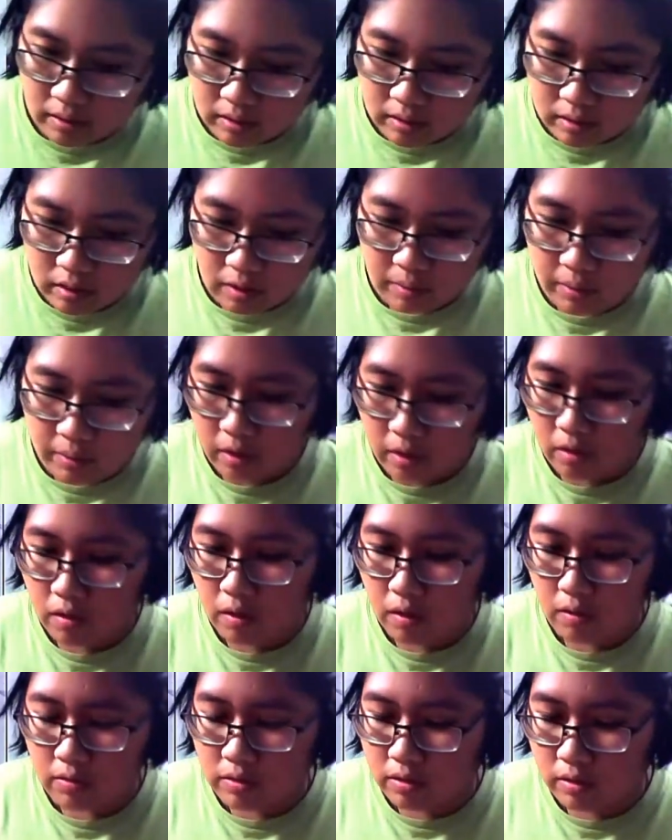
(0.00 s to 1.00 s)
There we go. I
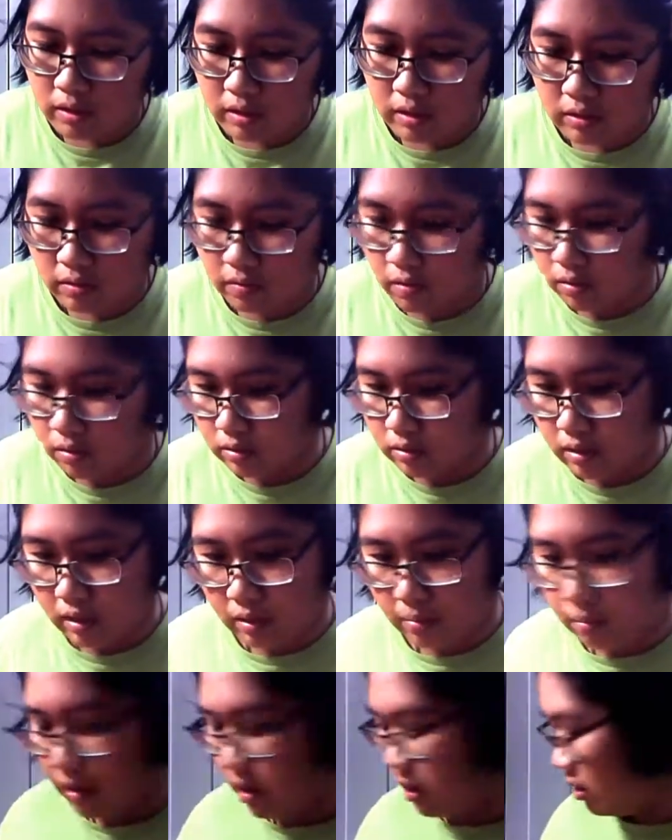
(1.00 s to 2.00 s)
was looking at the wrong
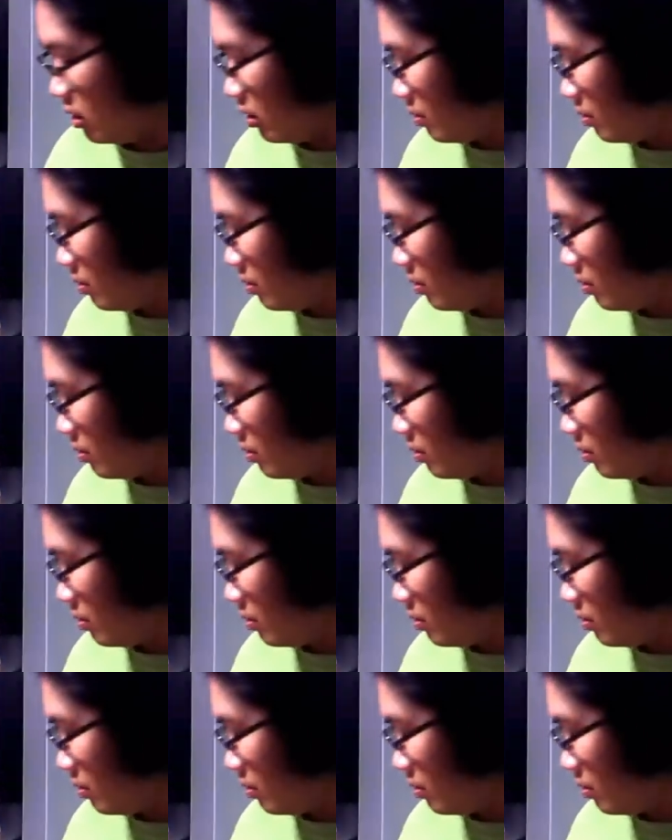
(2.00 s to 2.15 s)
thing. My